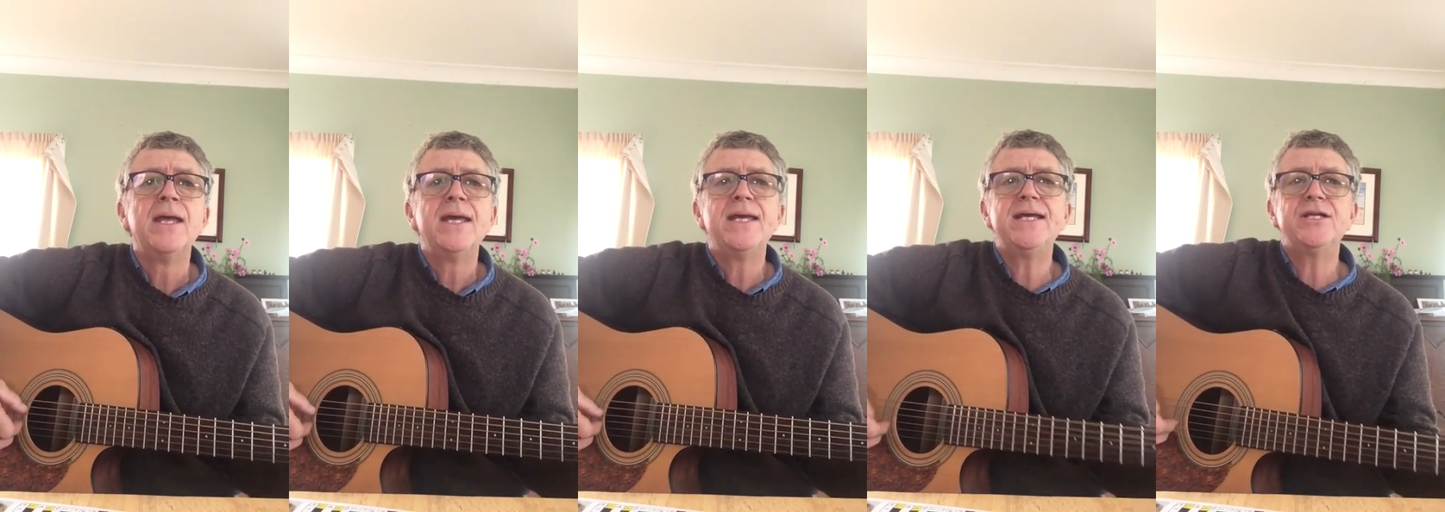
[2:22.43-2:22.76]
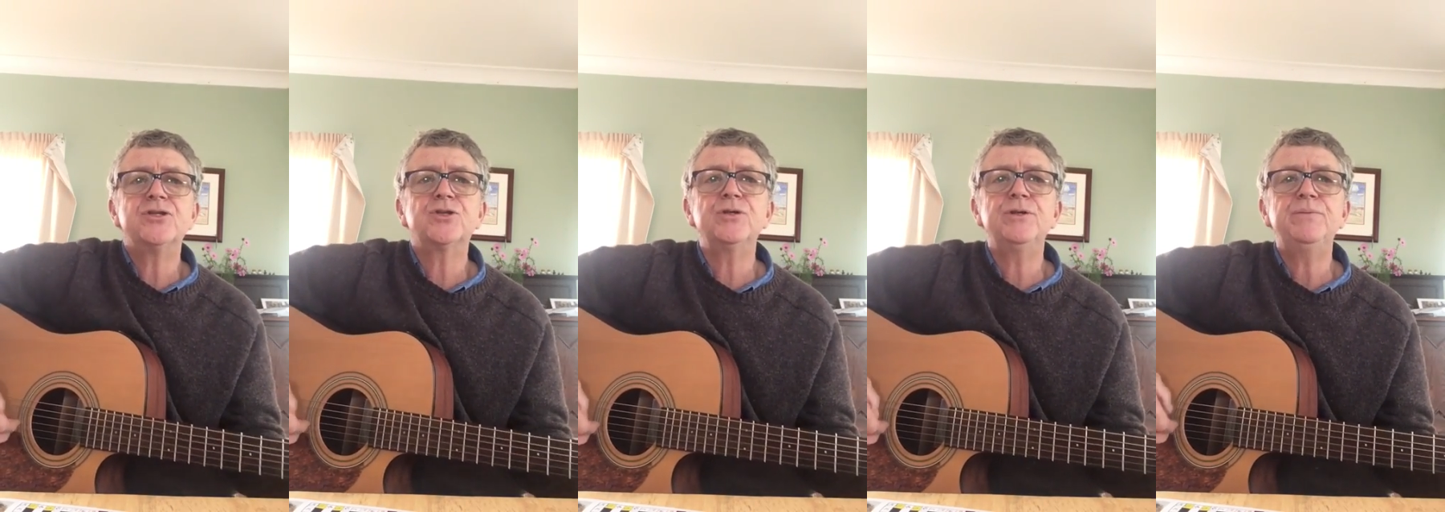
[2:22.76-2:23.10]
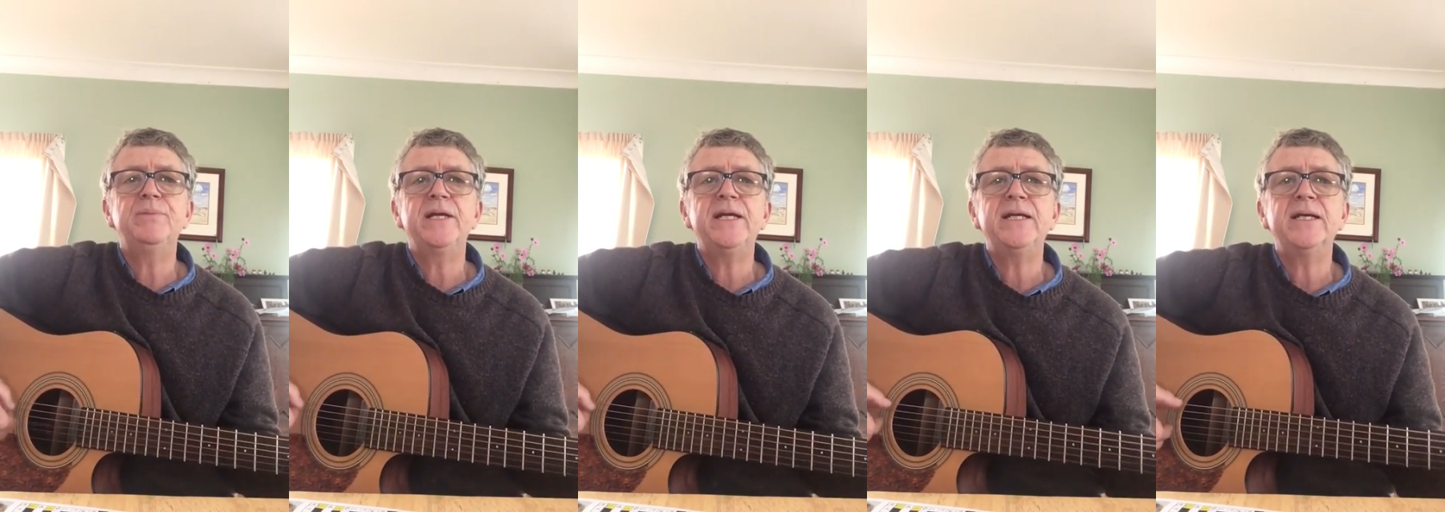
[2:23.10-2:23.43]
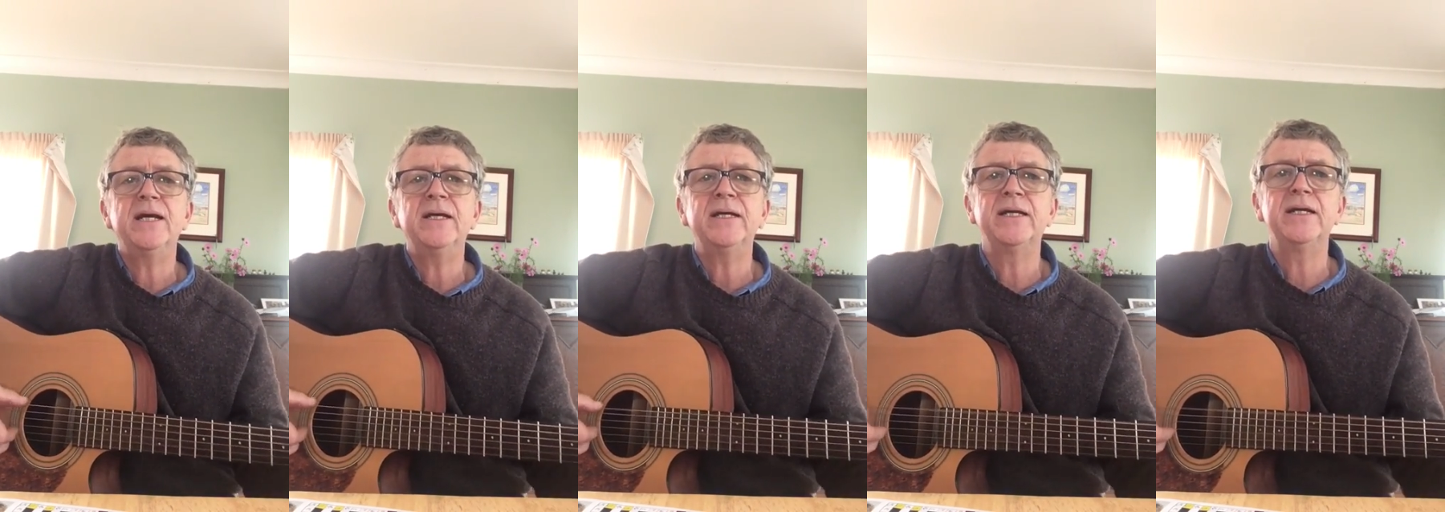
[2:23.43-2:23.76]
He should be
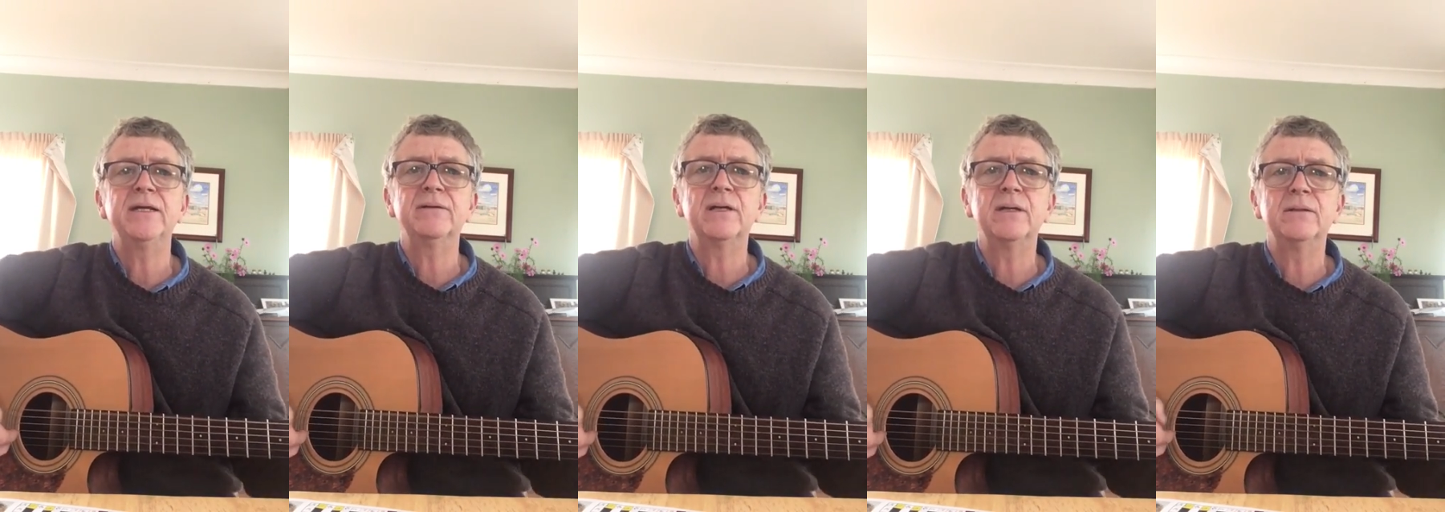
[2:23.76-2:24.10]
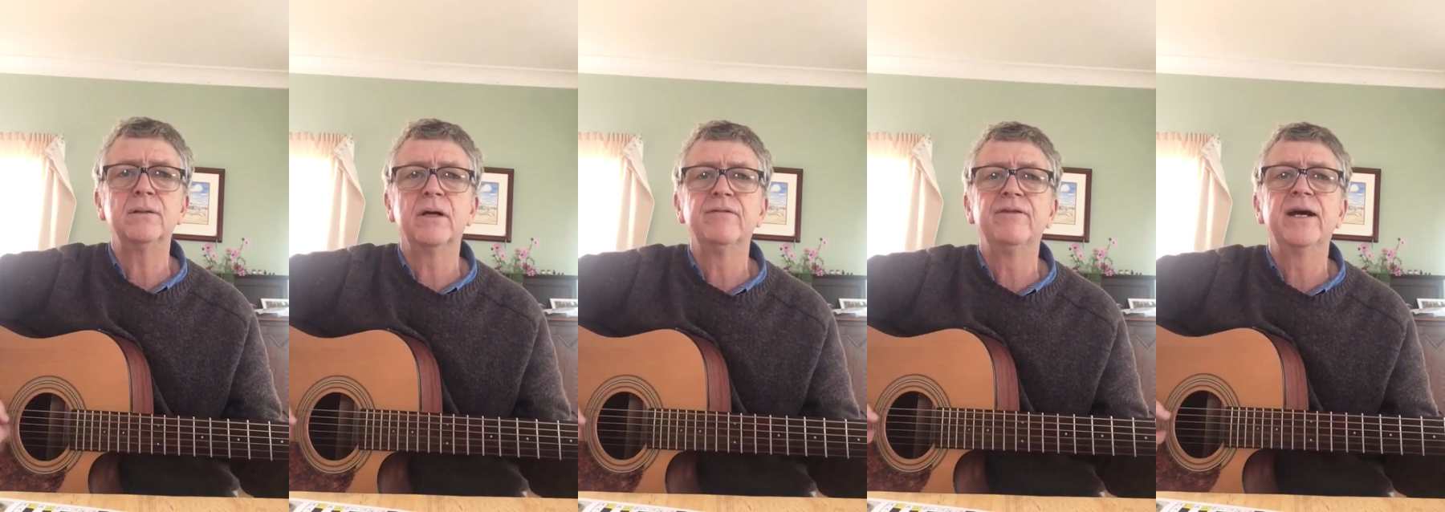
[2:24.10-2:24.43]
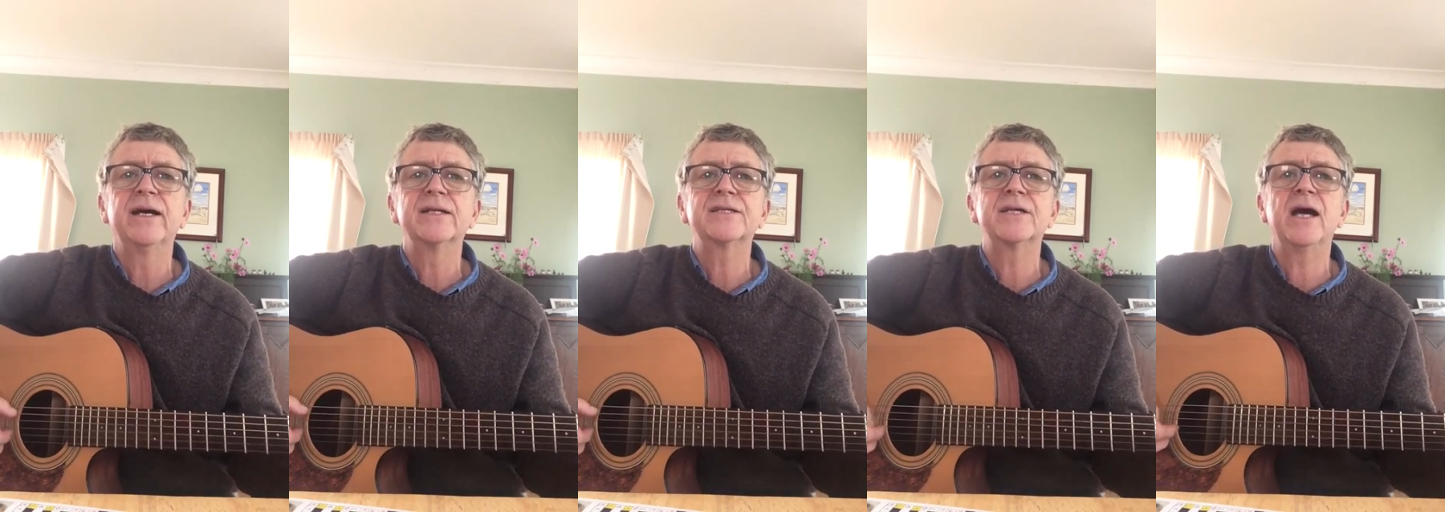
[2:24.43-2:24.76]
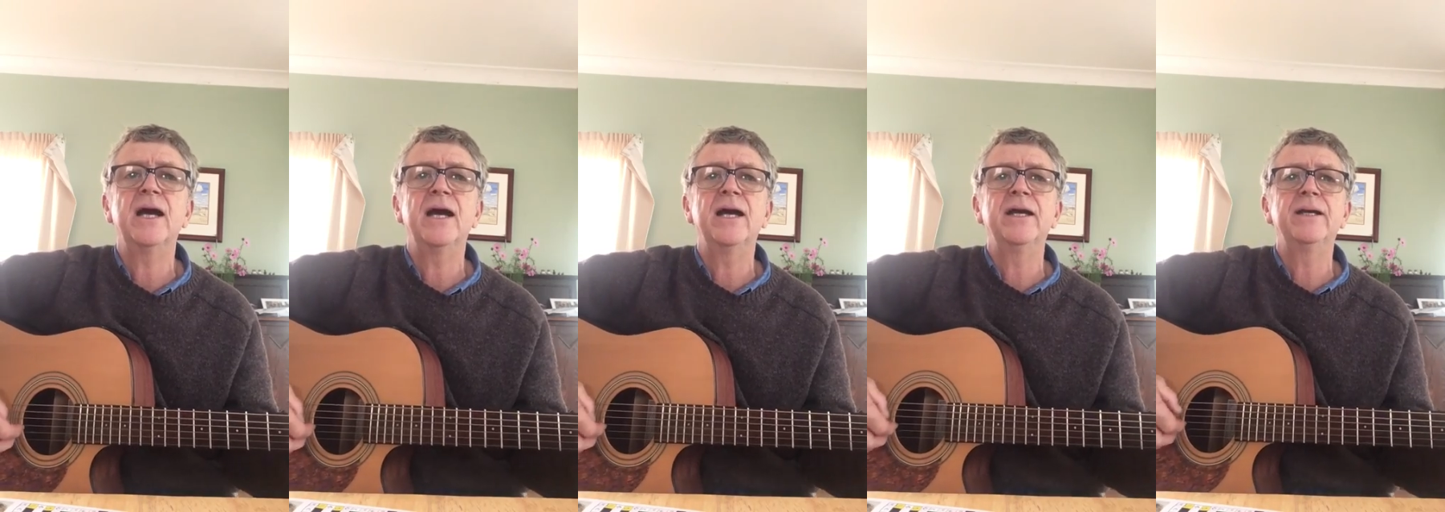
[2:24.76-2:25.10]
a hero of our
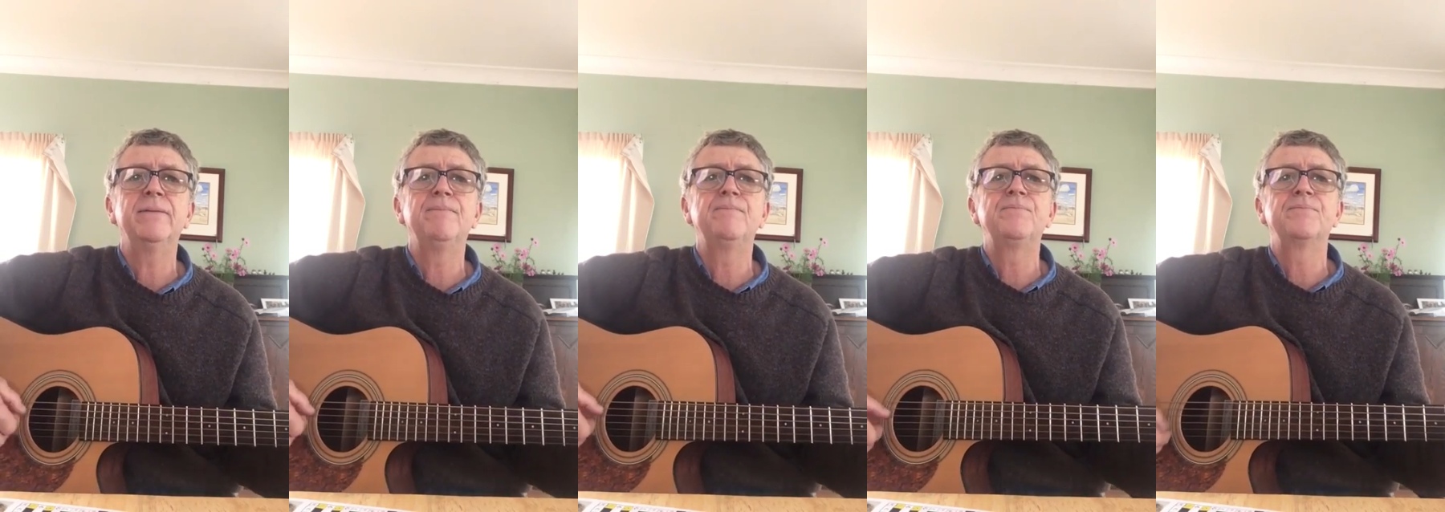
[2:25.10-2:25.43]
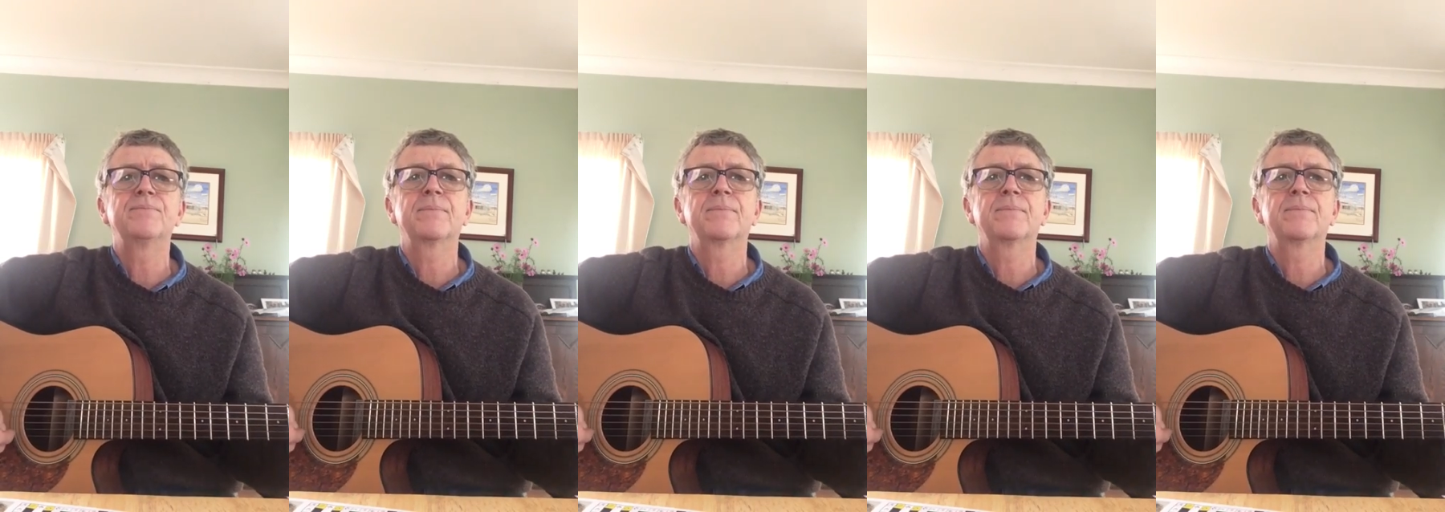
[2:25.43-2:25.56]
time.